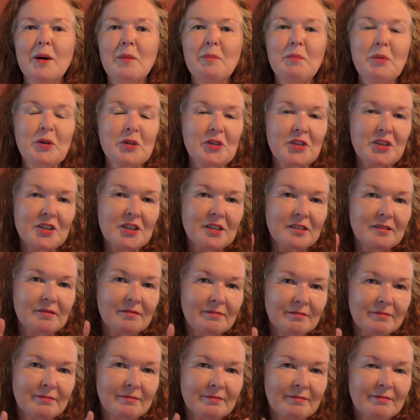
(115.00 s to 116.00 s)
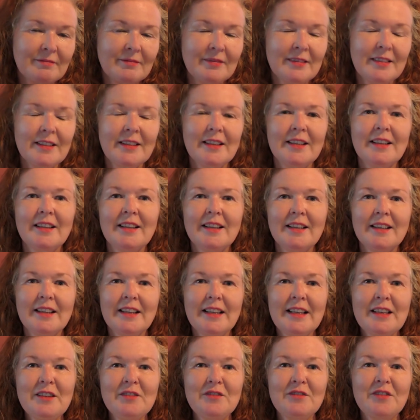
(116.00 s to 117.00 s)
But
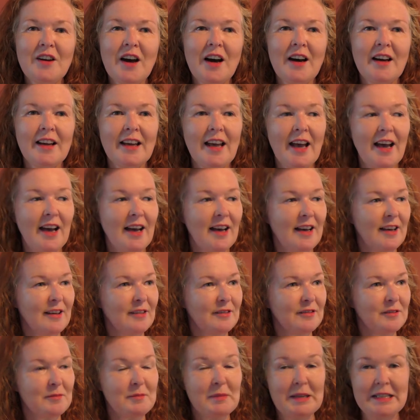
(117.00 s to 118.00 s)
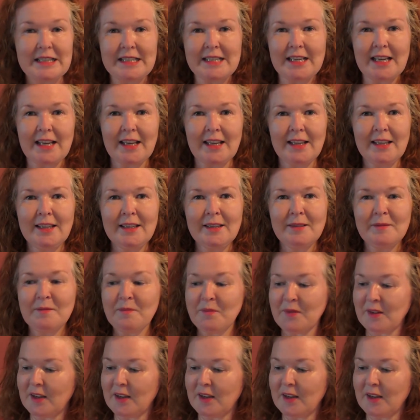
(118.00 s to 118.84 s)
if I have my day,